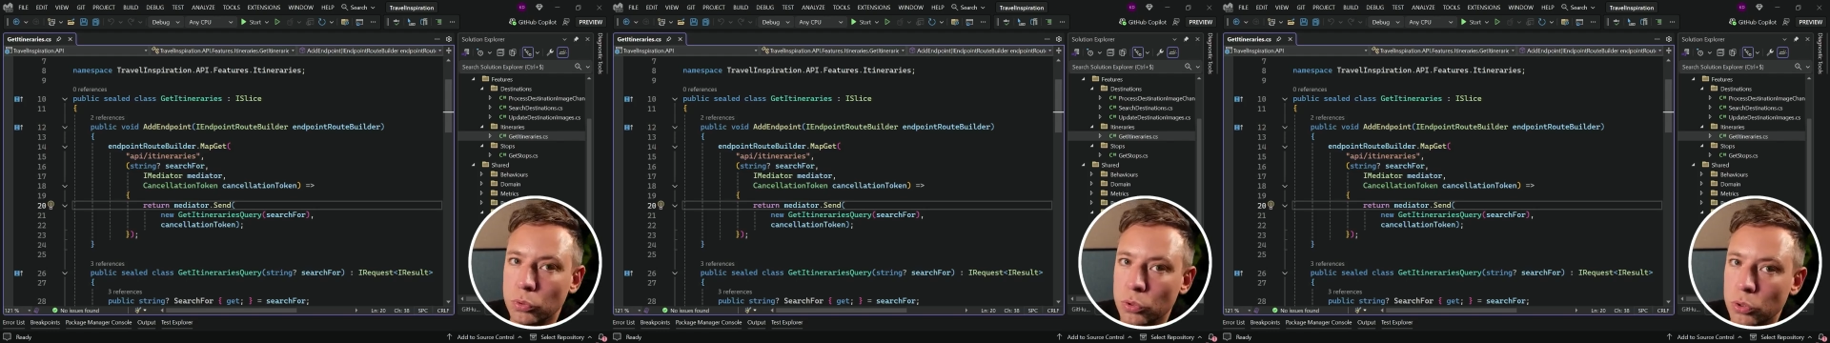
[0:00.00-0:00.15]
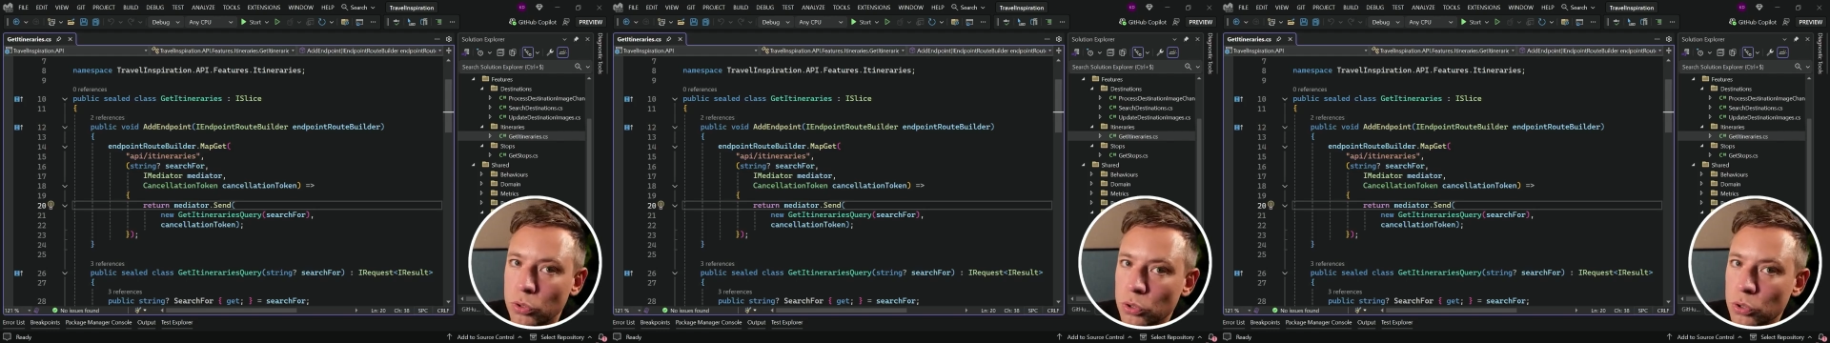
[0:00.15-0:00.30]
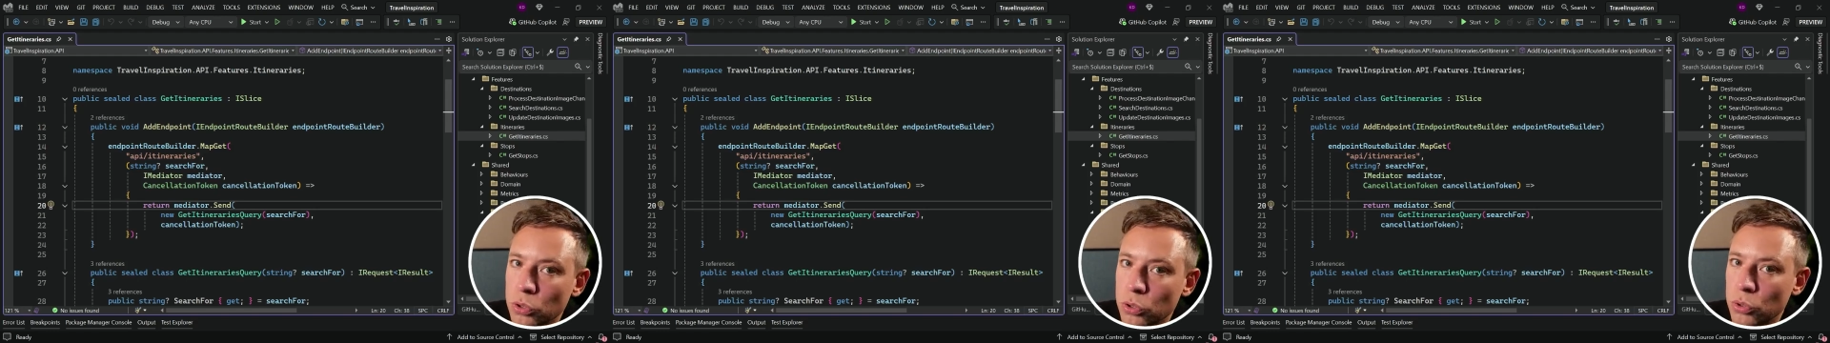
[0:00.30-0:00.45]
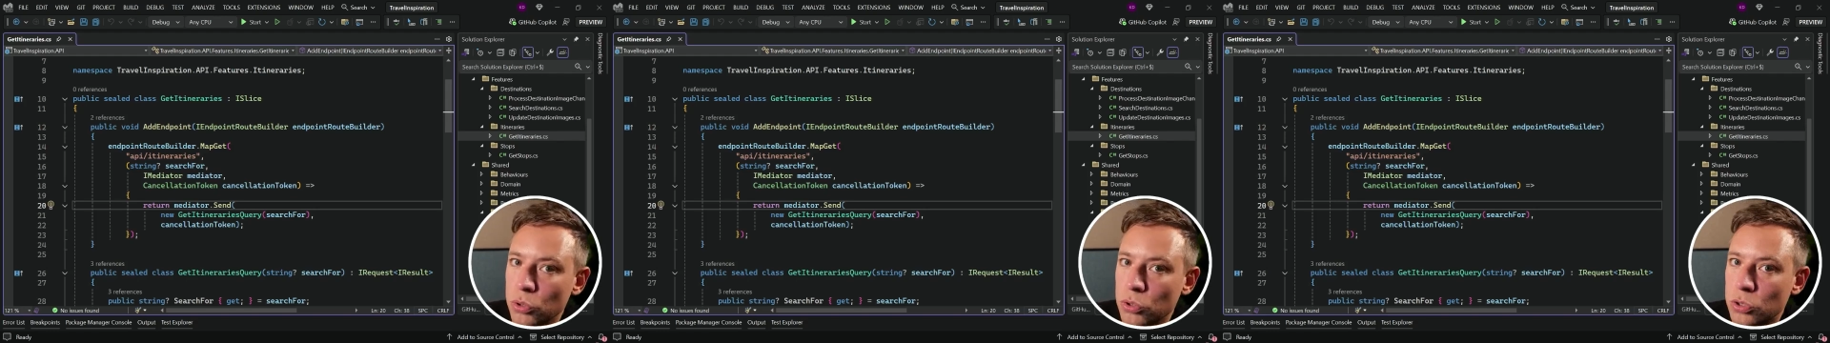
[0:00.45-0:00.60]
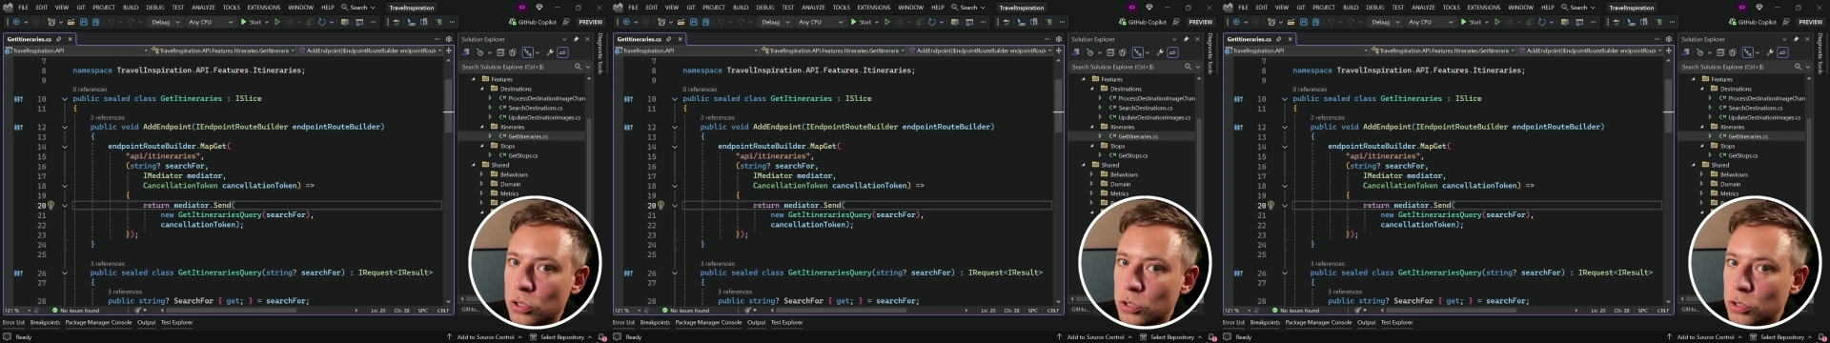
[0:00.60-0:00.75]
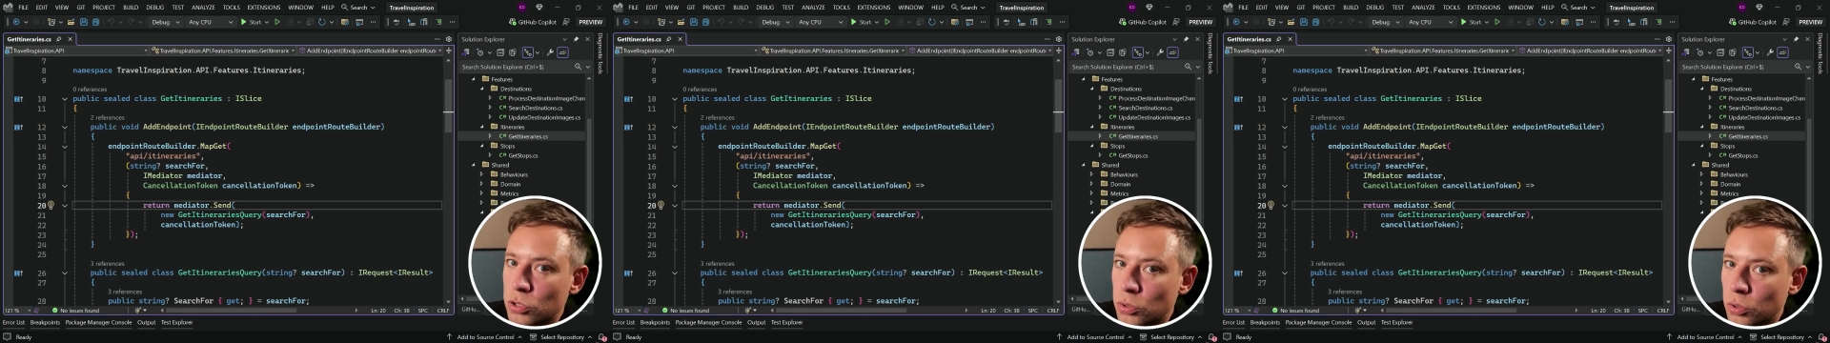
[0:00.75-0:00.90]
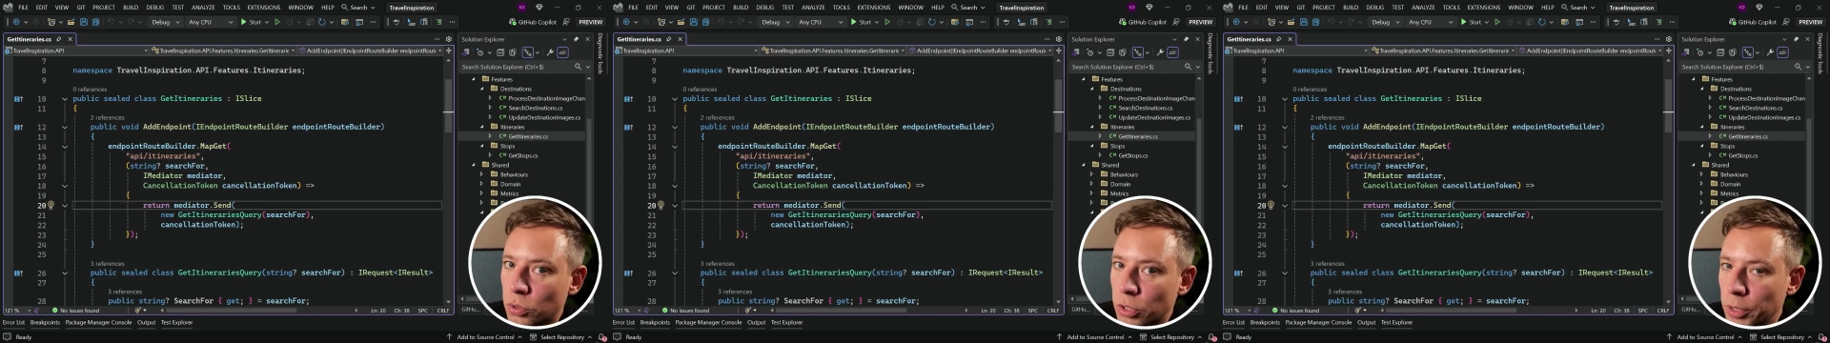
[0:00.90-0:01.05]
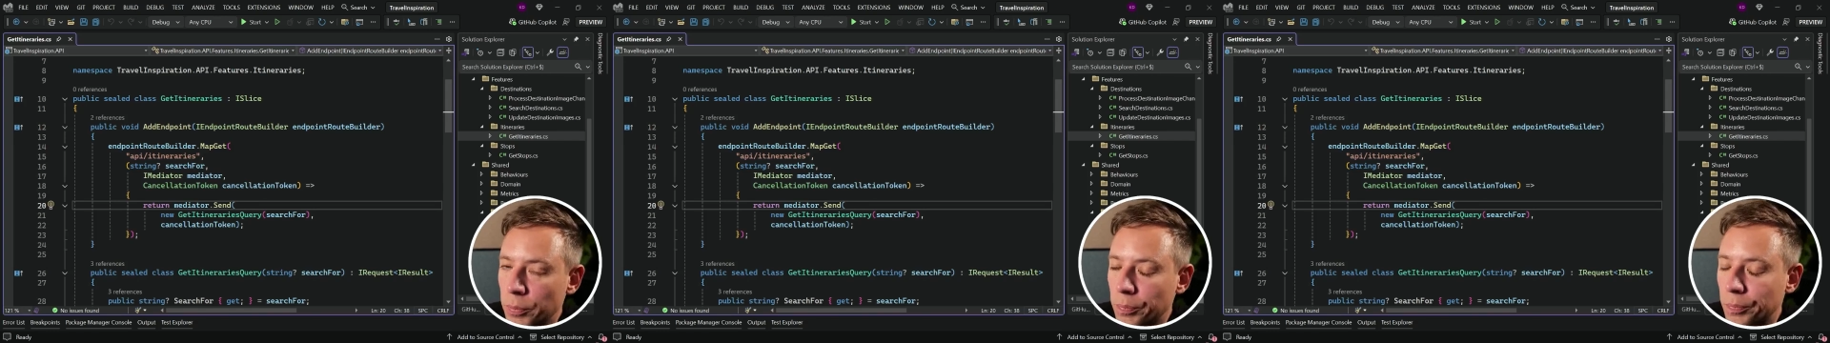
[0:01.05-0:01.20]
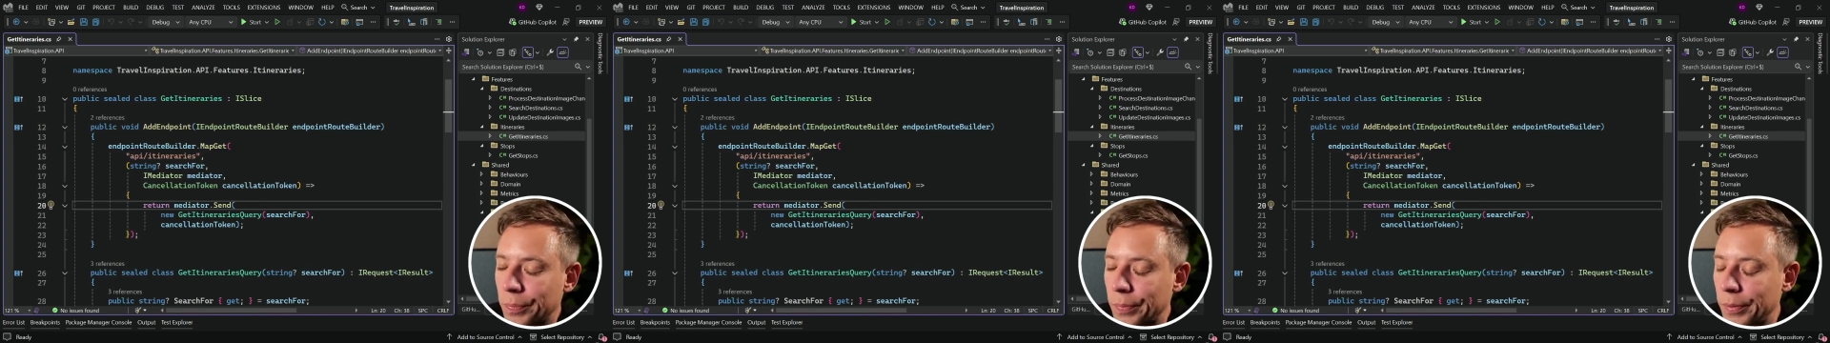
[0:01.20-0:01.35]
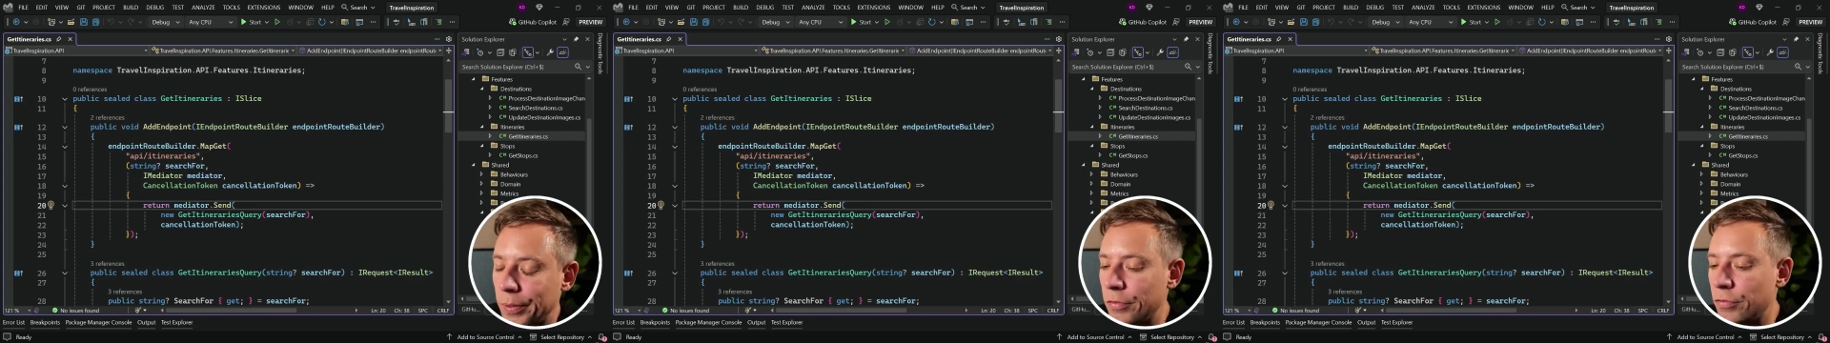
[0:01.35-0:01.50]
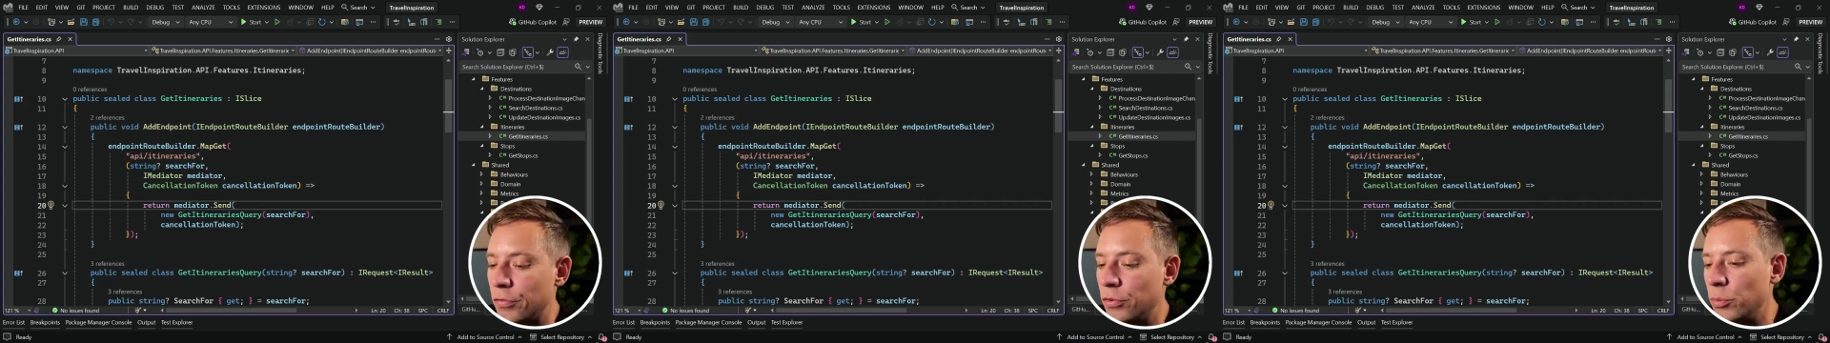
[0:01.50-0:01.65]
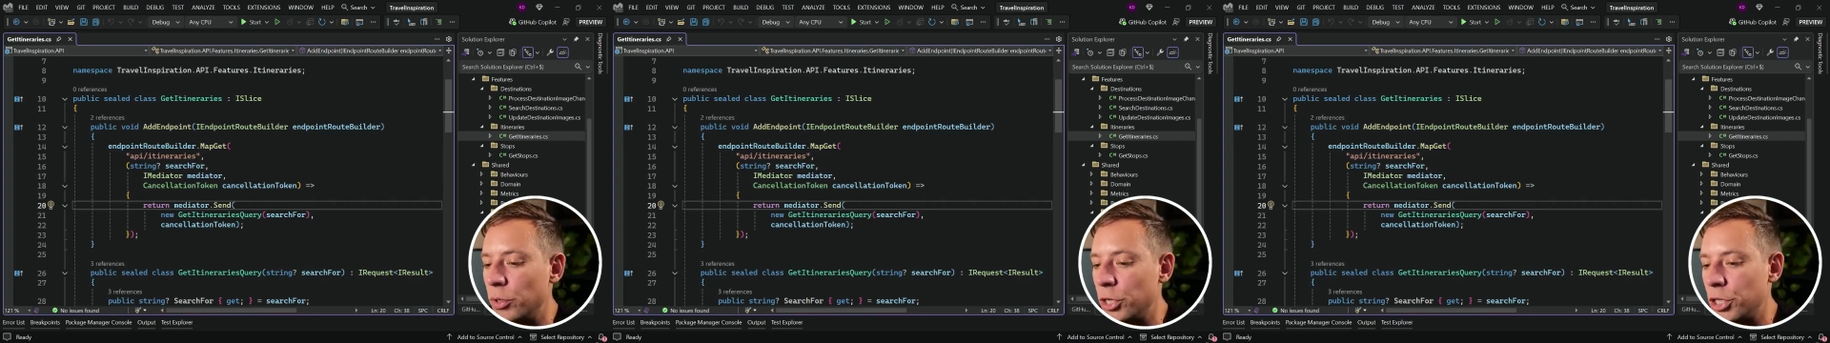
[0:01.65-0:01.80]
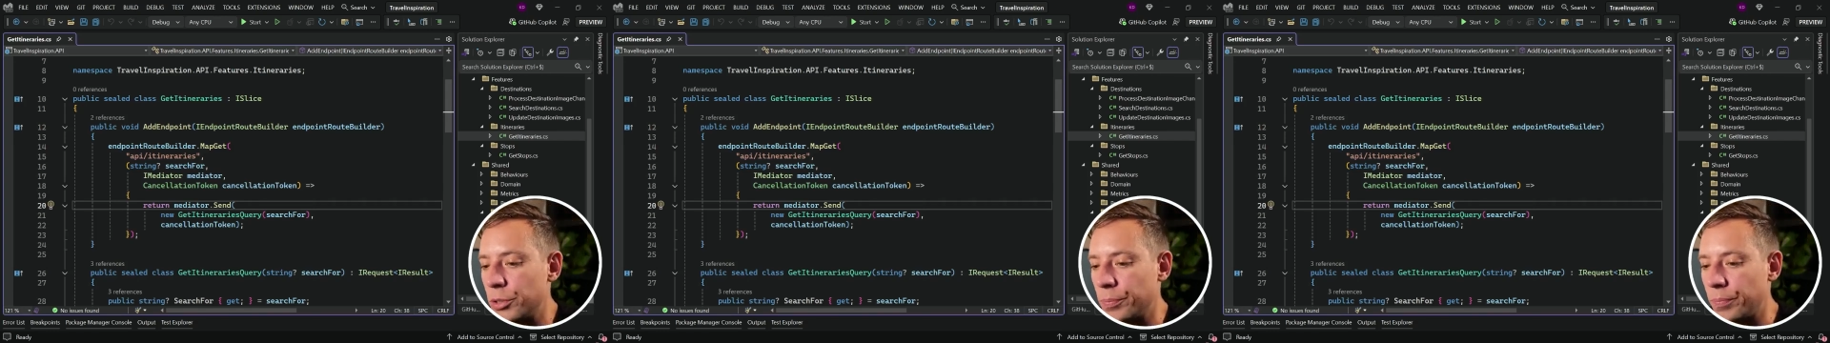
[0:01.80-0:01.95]
user story if you
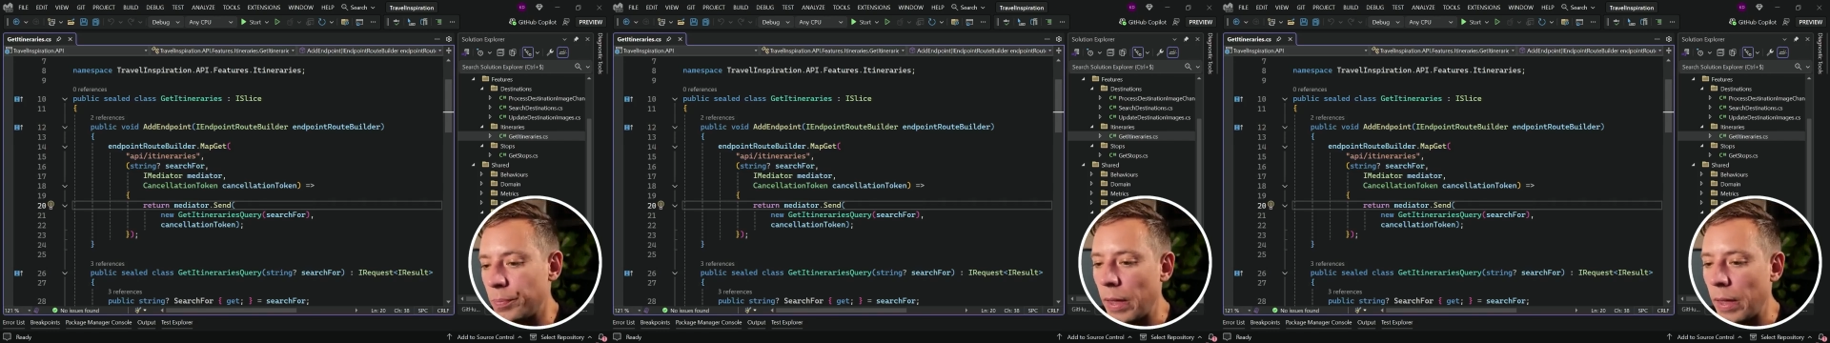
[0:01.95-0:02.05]
wish,